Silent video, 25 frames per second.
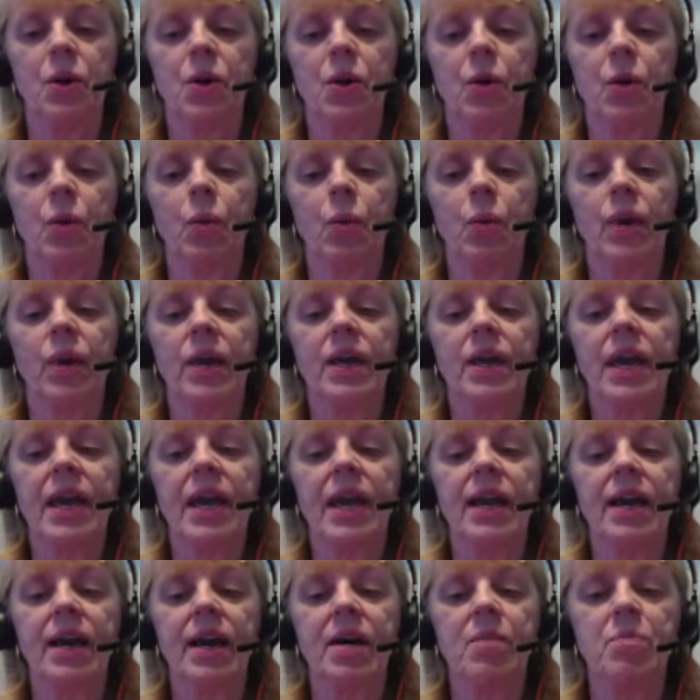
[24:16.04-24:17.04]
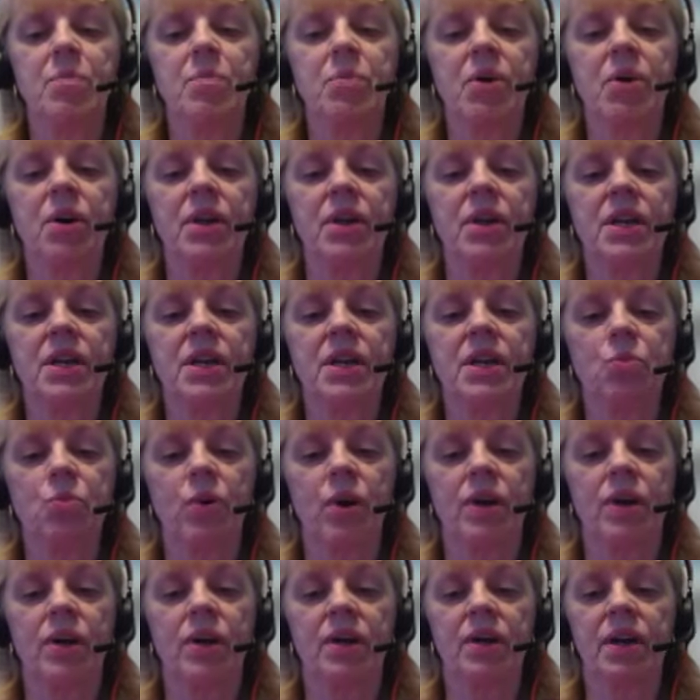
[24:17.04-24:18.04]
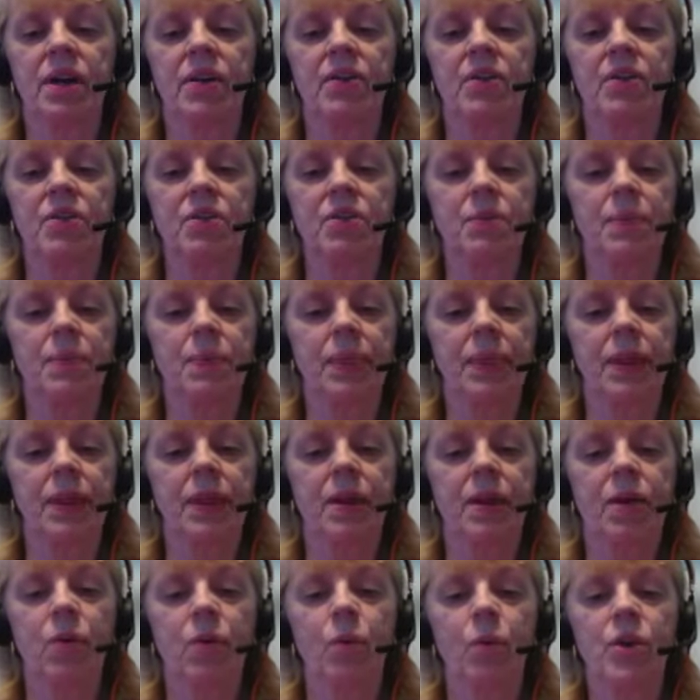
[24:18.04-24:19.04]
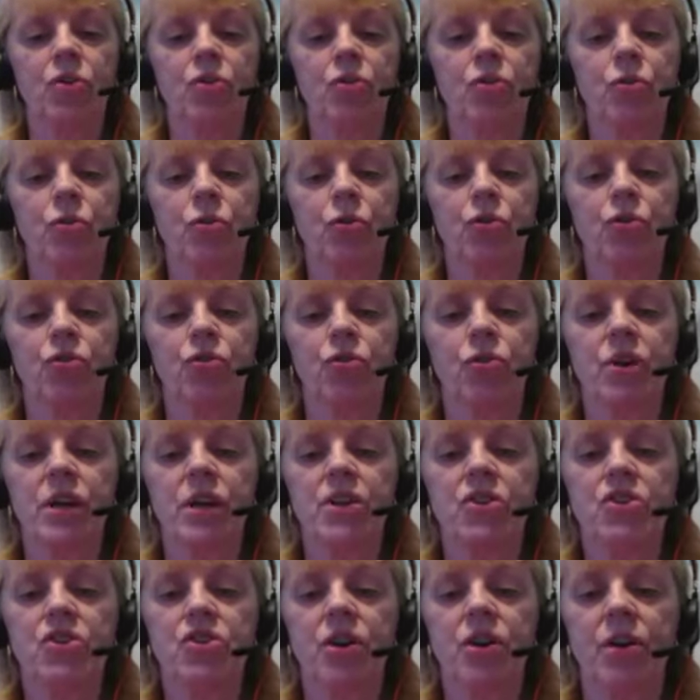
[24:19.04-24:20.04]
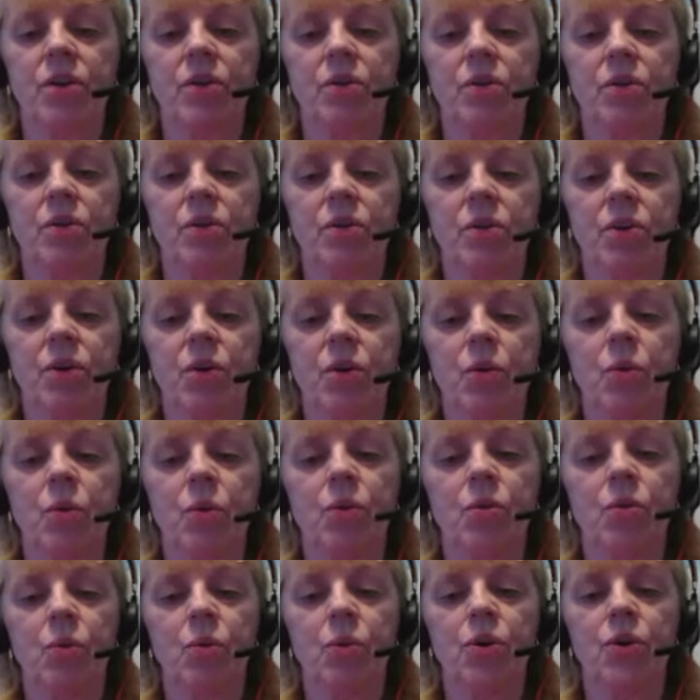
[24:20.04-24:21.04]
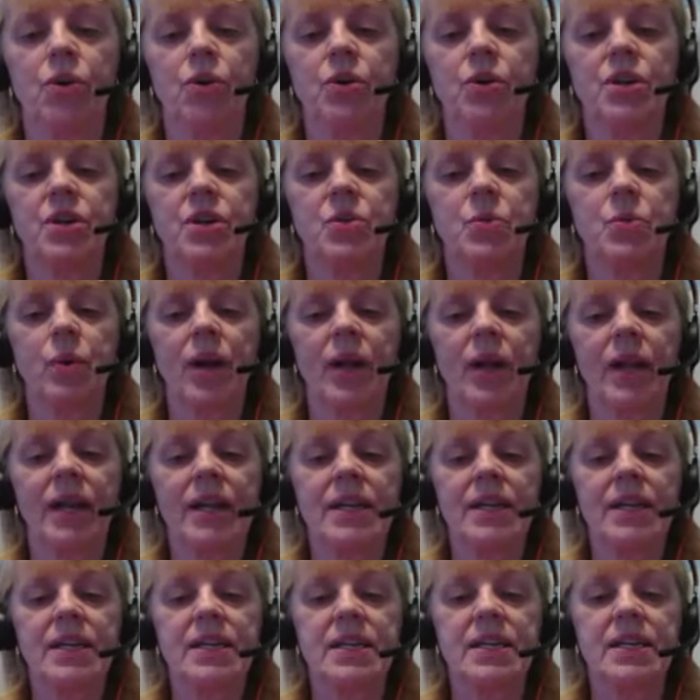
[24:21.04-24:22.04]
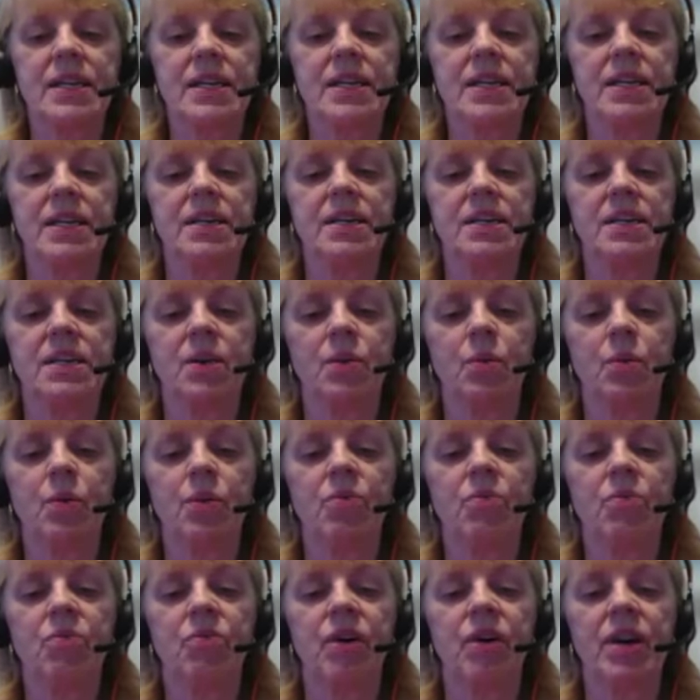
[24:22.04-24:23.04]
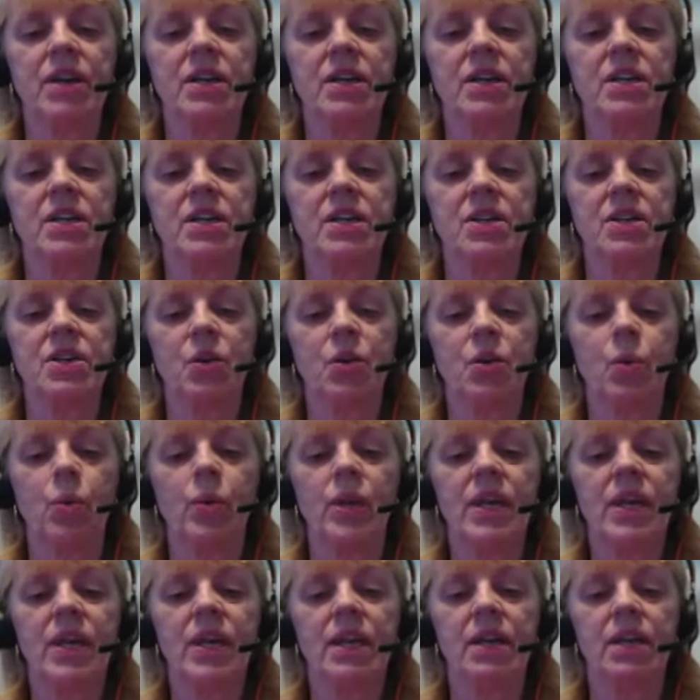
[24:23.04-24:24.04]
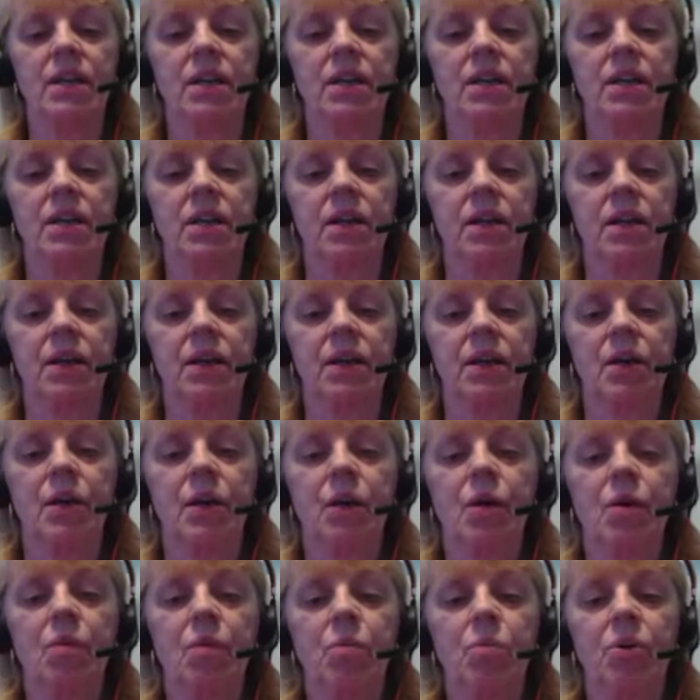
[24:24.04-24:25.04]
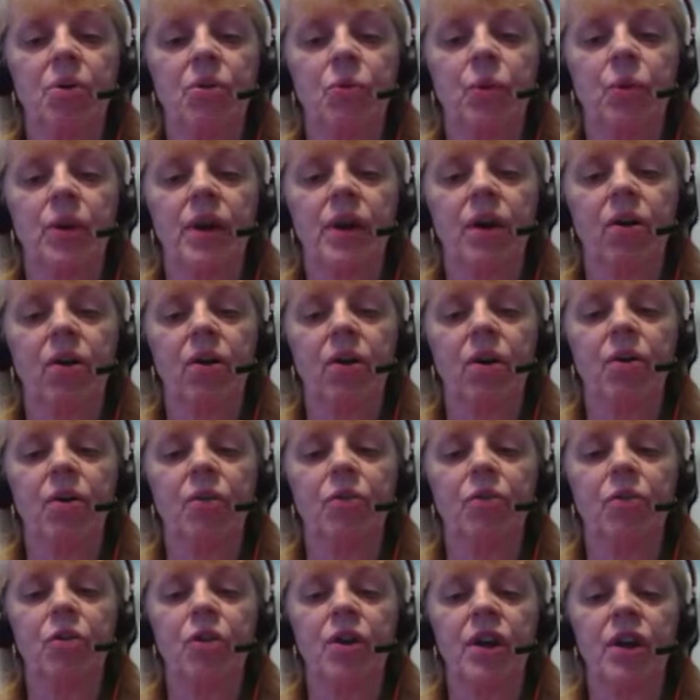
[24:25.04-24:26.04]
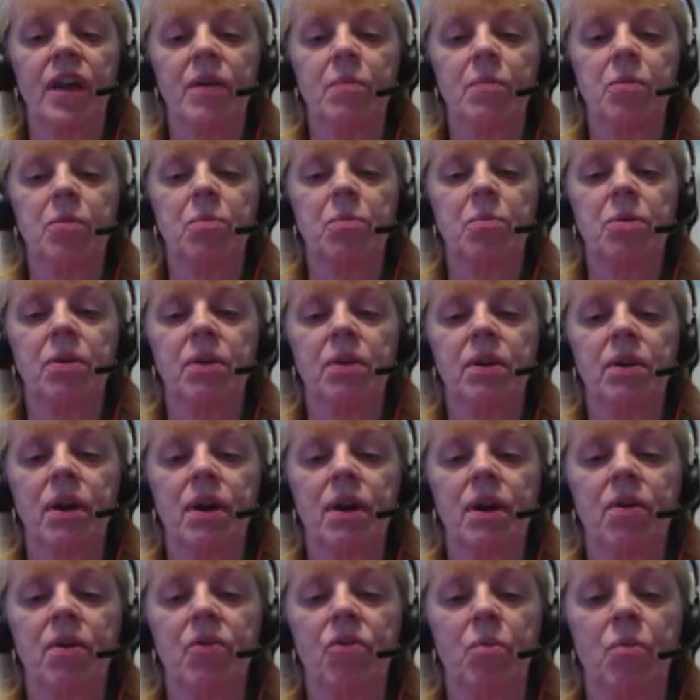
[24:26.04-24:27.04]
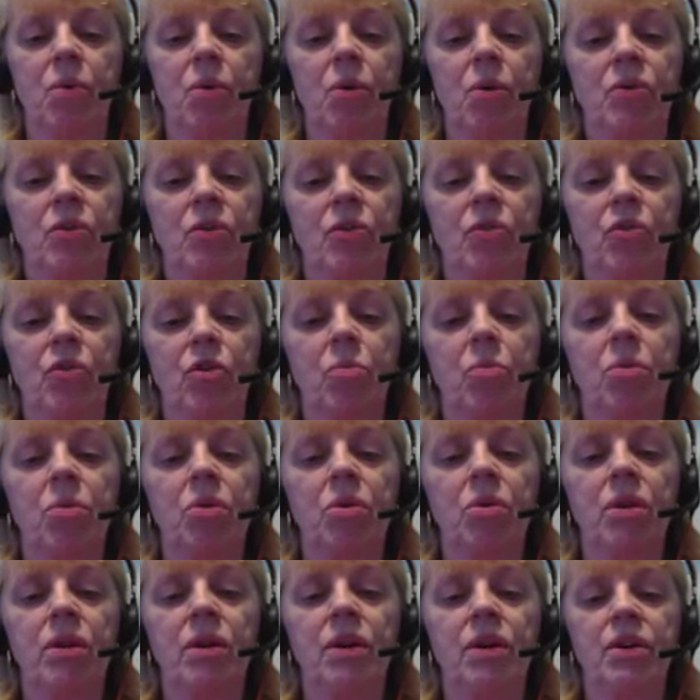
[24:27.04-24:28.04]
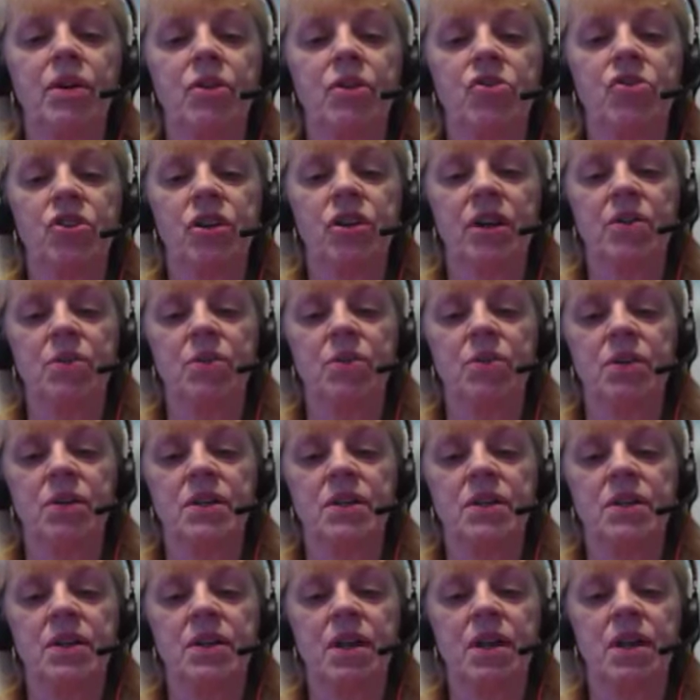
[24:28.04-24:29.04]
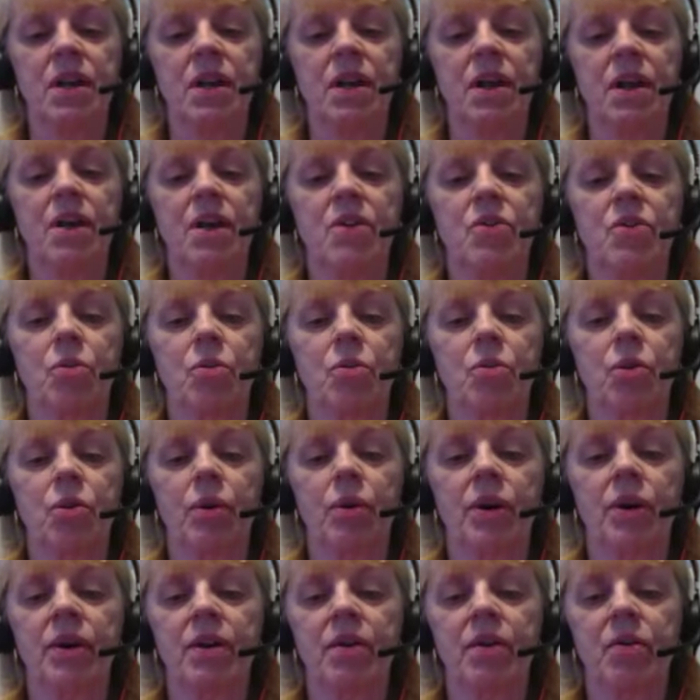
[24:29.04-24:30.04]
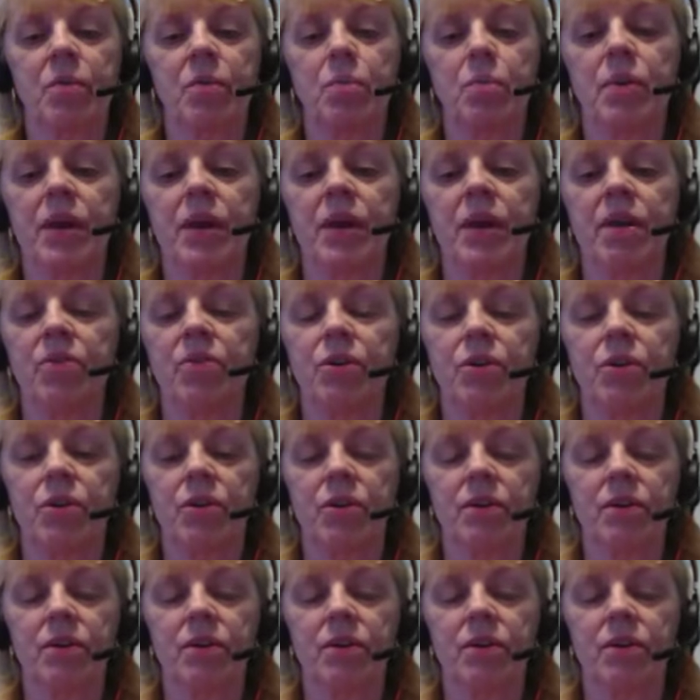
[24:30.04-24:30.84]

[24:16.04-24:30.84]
We gang up on each one another. We torture each other with words as well as deeds. We fight, we kill. But we are also capable of the most noble, generous, and heroic behavior.